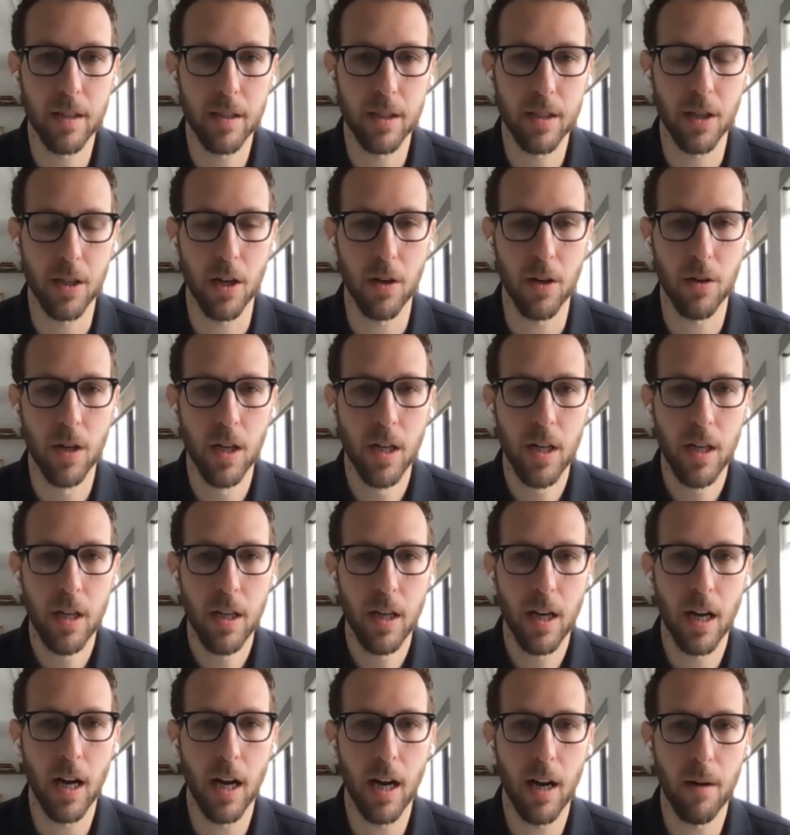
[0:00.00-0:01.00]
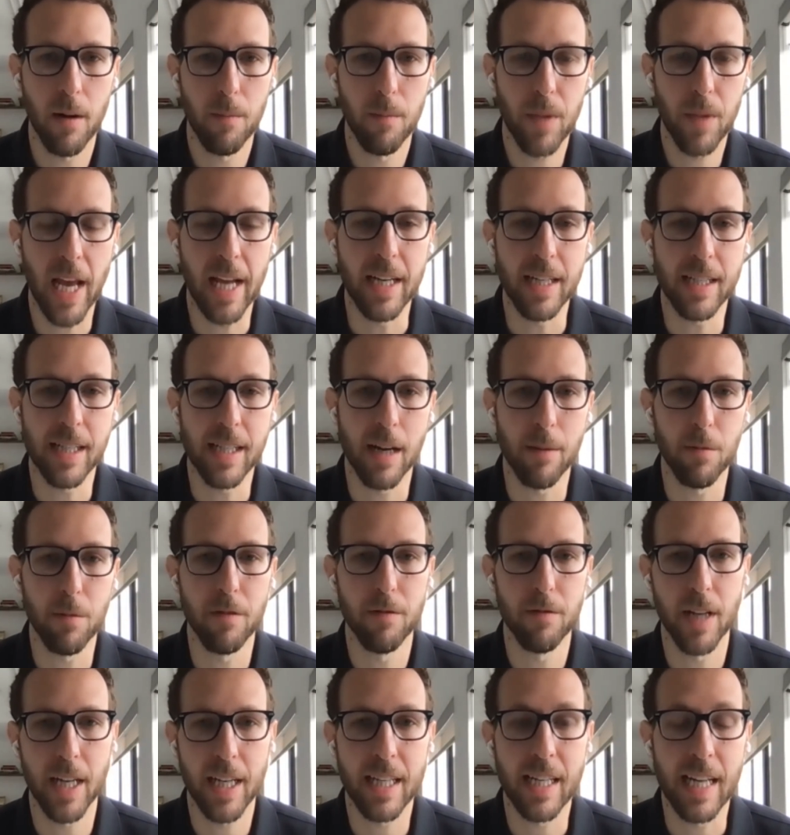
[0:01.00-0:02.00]
So any type
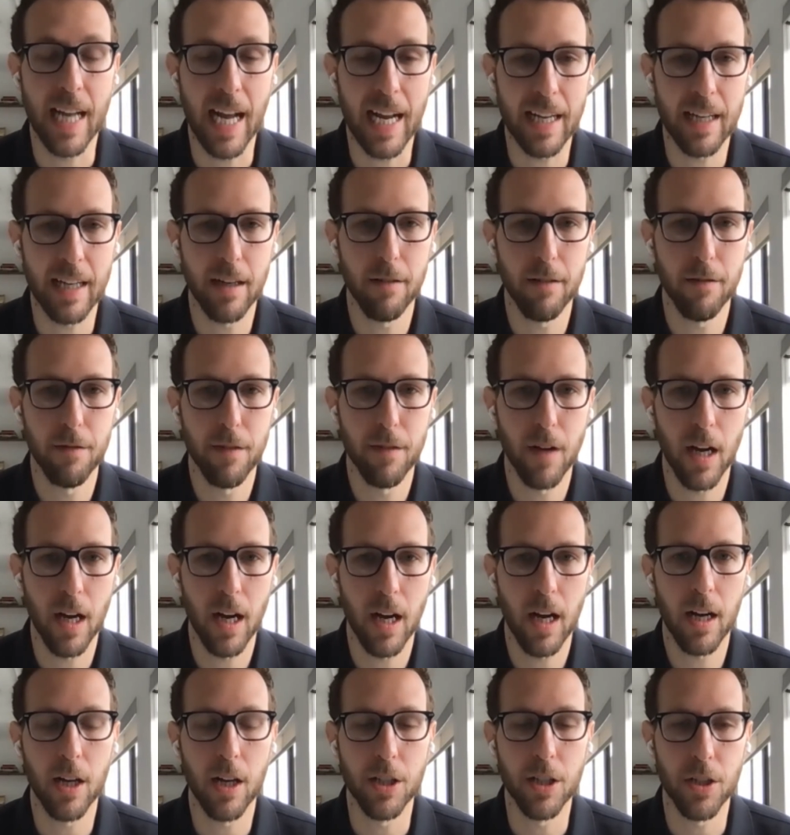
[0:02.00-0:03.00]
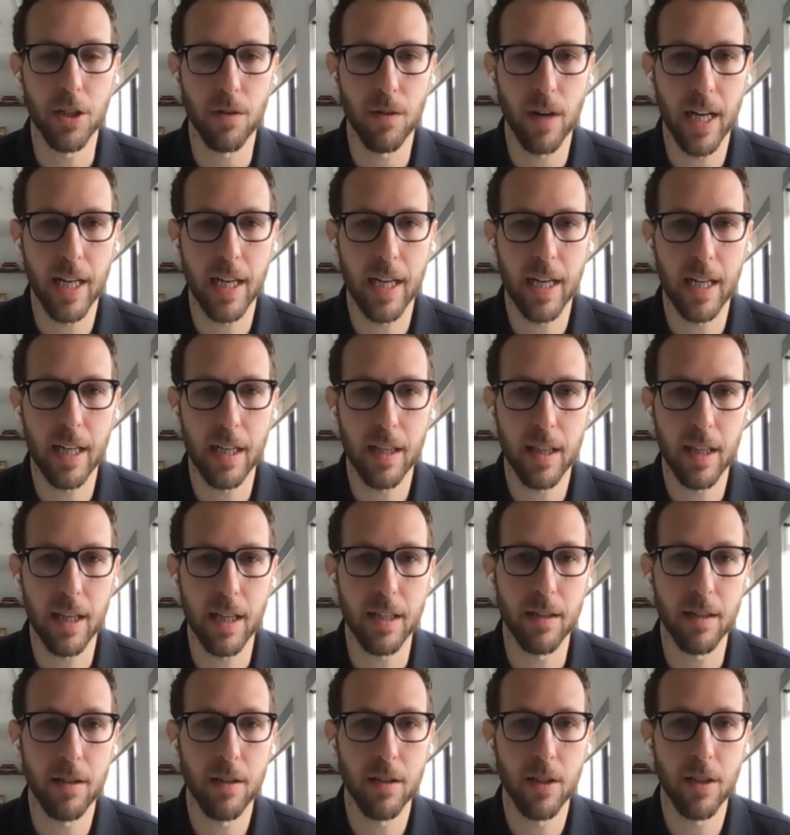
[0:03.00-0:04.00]
of like negative underwriting
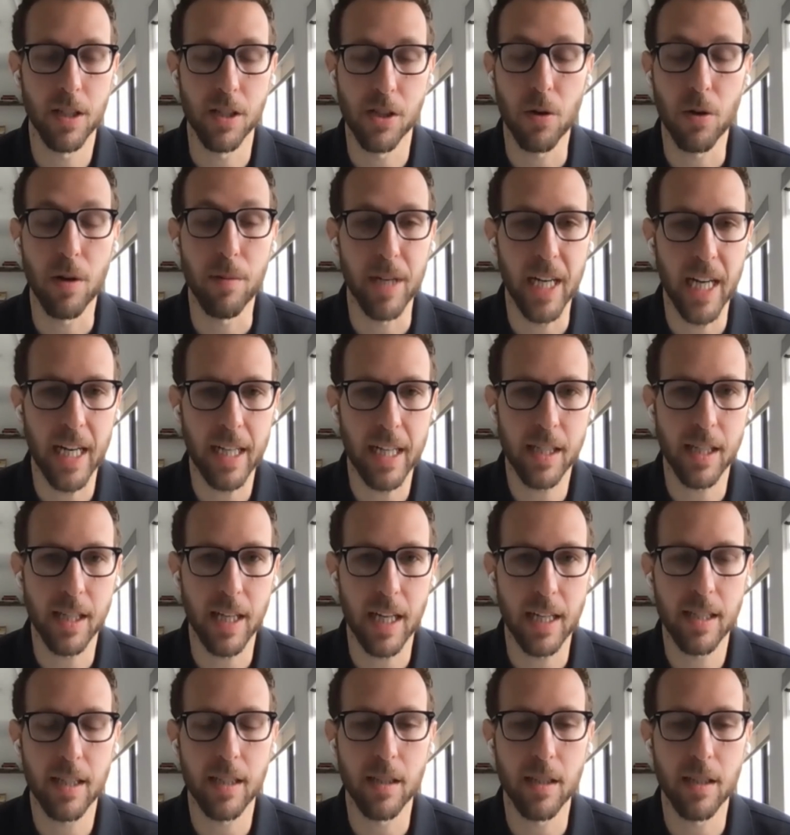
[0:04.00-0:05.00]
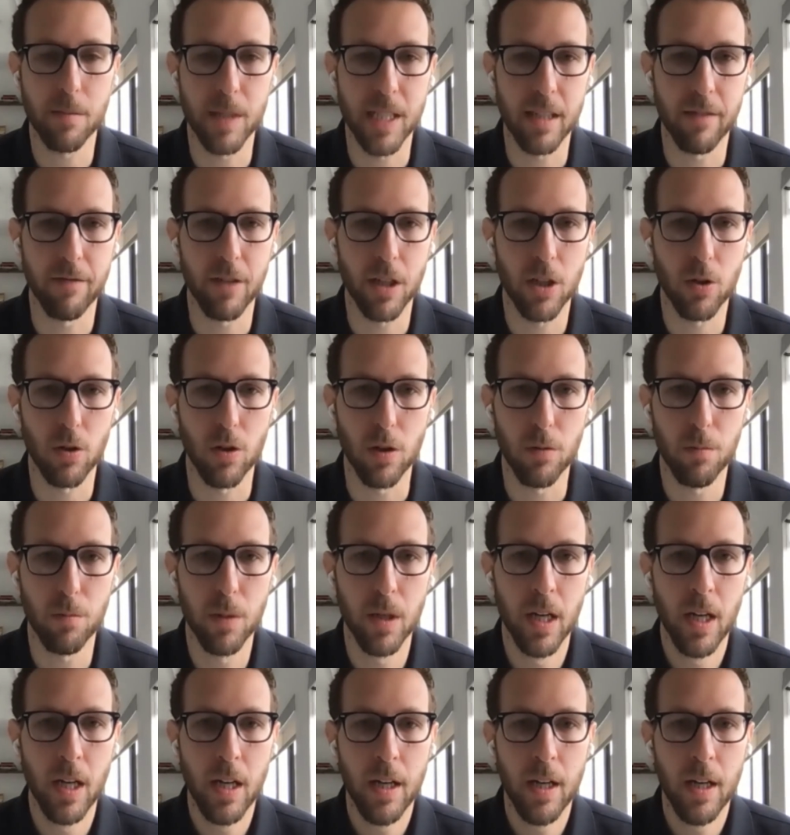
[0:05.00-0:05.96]
that discriminates against a specific group.